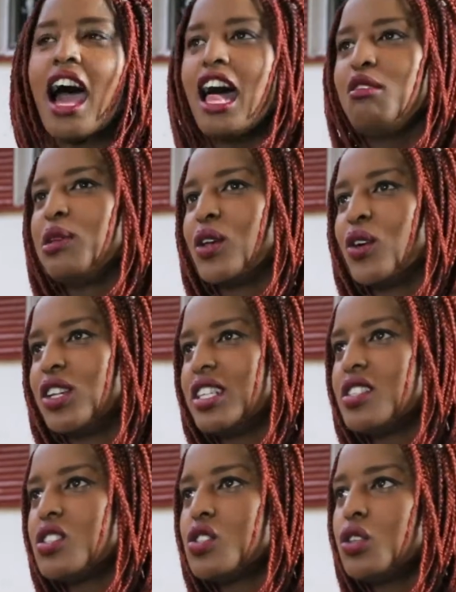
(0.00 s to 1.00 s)
I'll be
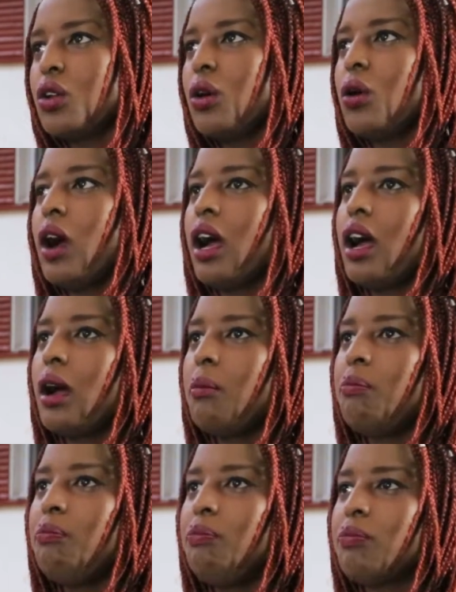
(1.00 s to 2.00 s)
honest, you know,
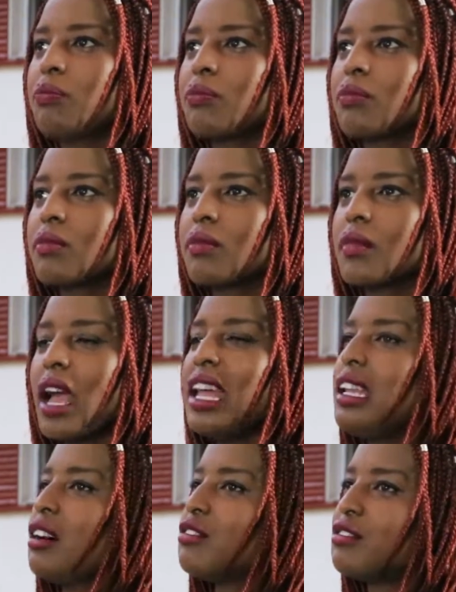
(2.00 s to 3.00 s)

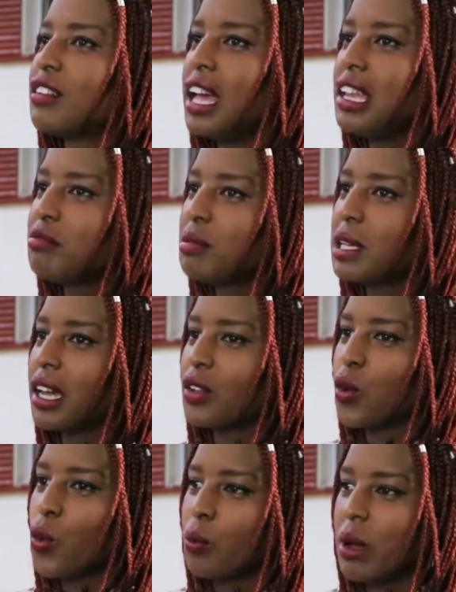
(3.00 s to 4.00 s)
I love being
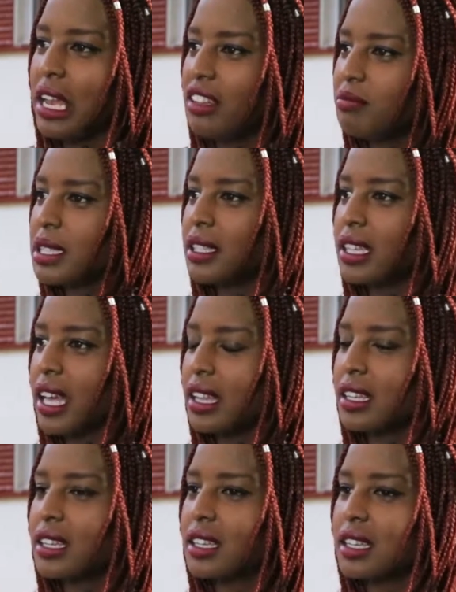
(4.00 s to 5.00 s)
at home. I love being in
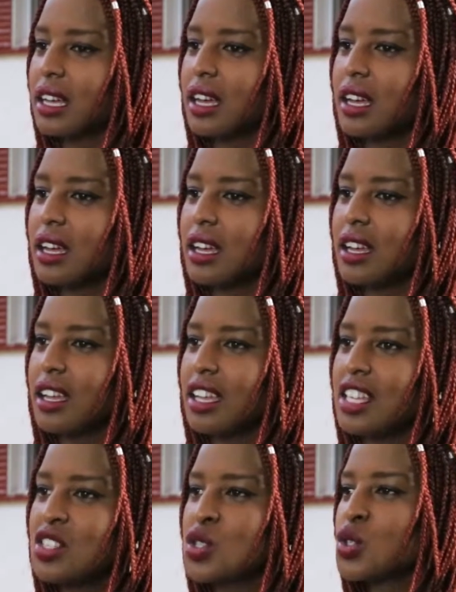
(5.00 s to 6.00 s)
Kenya.
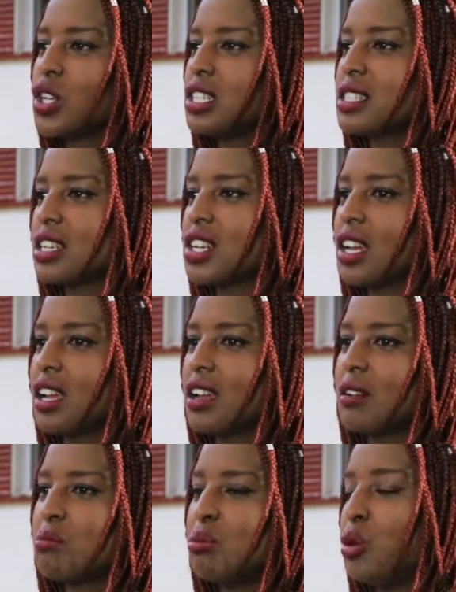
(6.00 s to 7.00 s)
It's usually such a
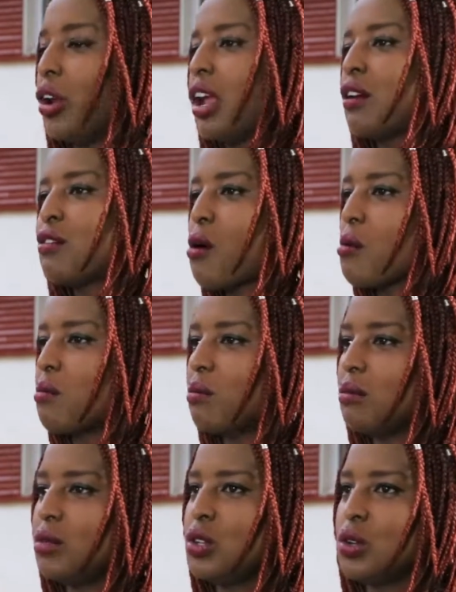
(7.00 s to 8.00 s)
break from,
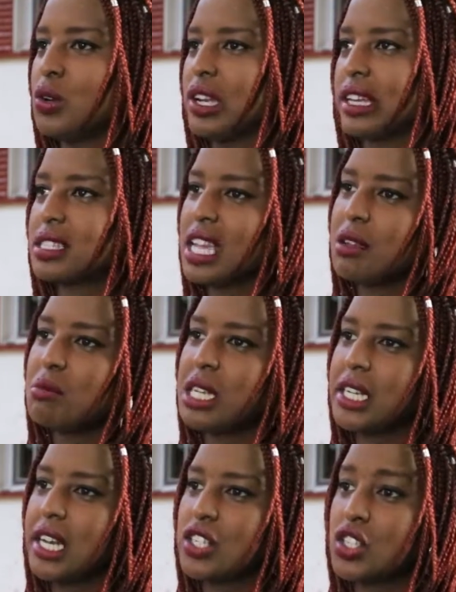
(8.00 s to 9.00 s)
you know, like say
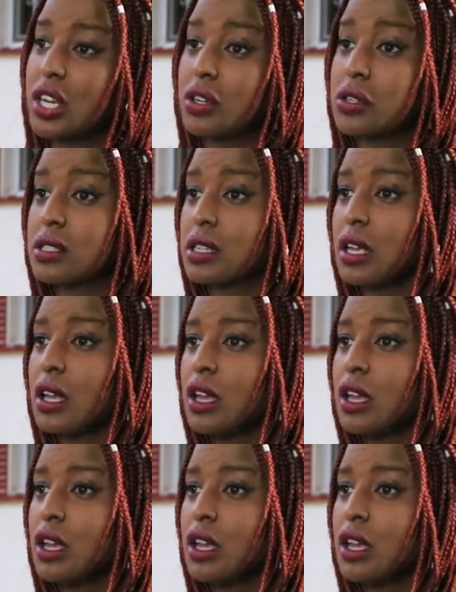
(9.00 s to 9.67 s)
being in Nigeria, because